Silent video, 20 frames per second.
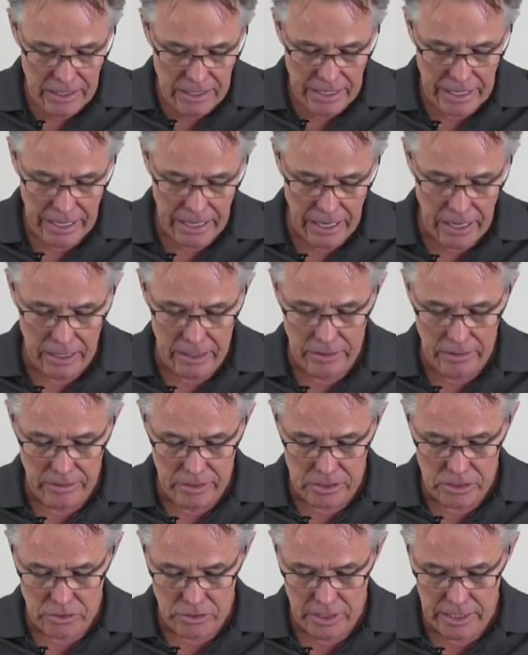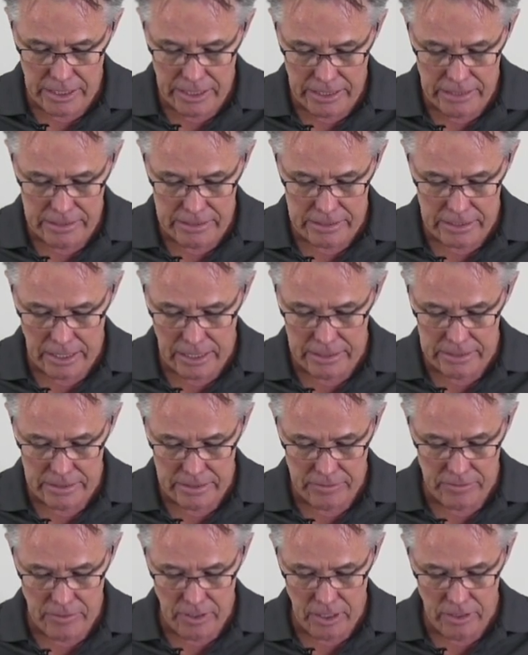can destroy the insides
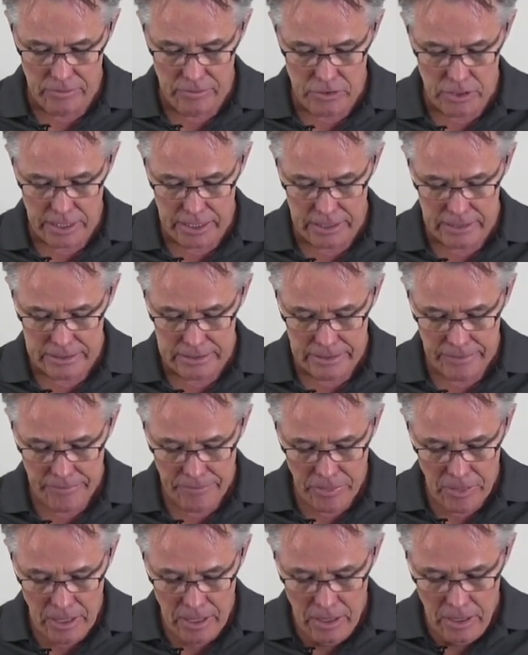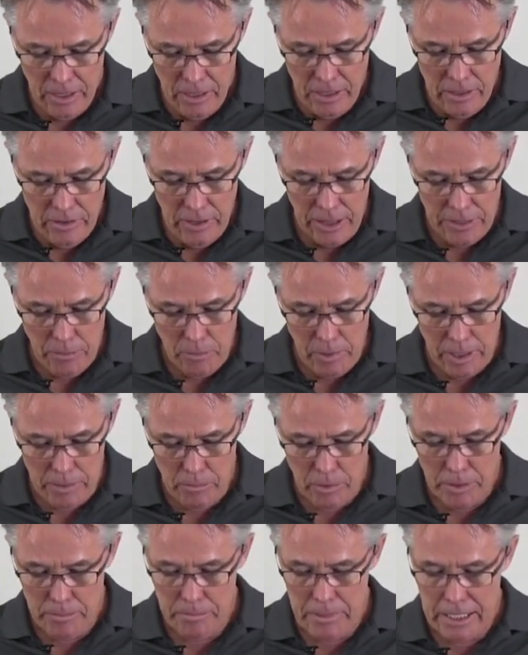of triggers. The other one
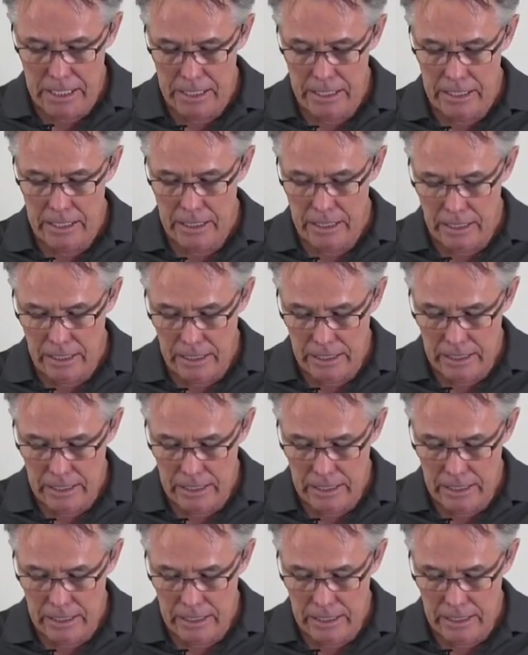would be